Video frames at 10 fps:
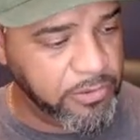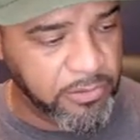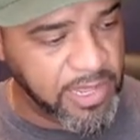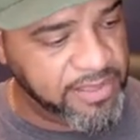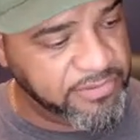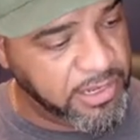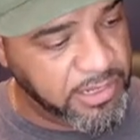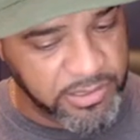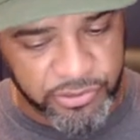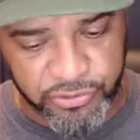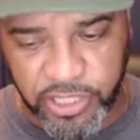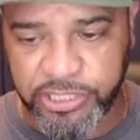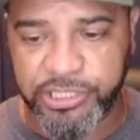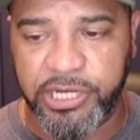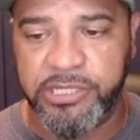You do have
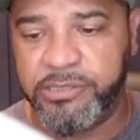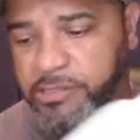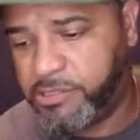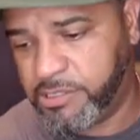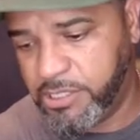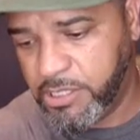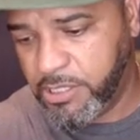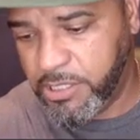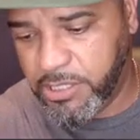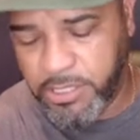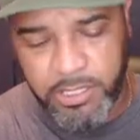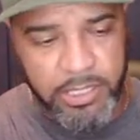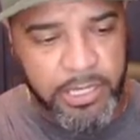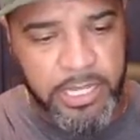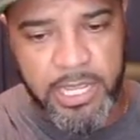instructions.
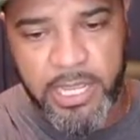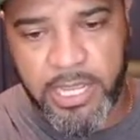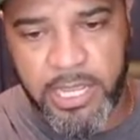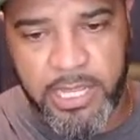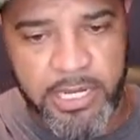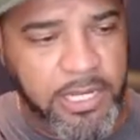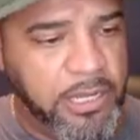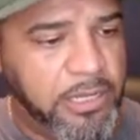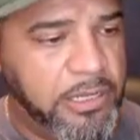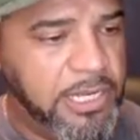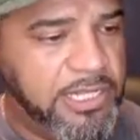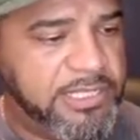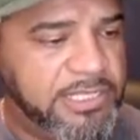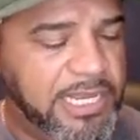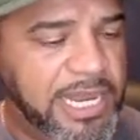And
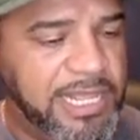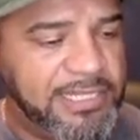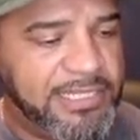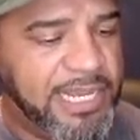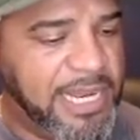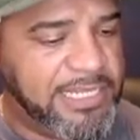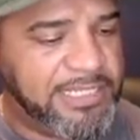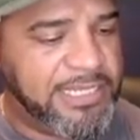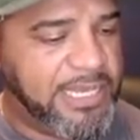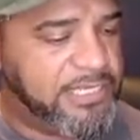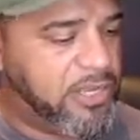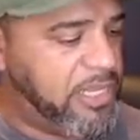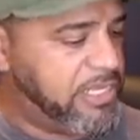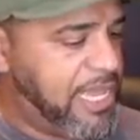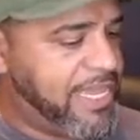let's see.
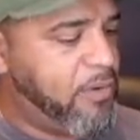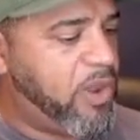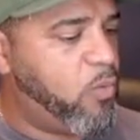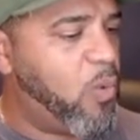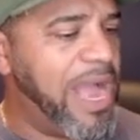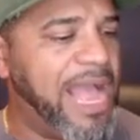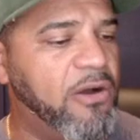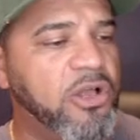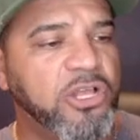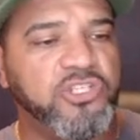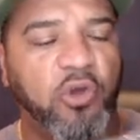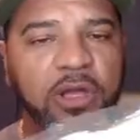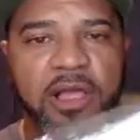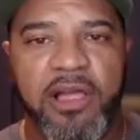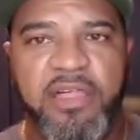So I can't wait. Wow.
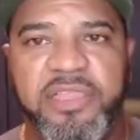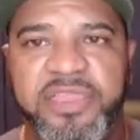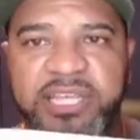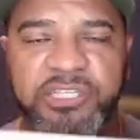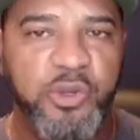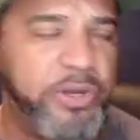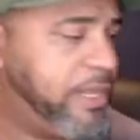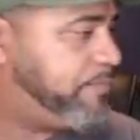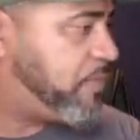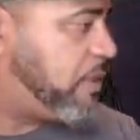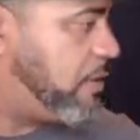So this unit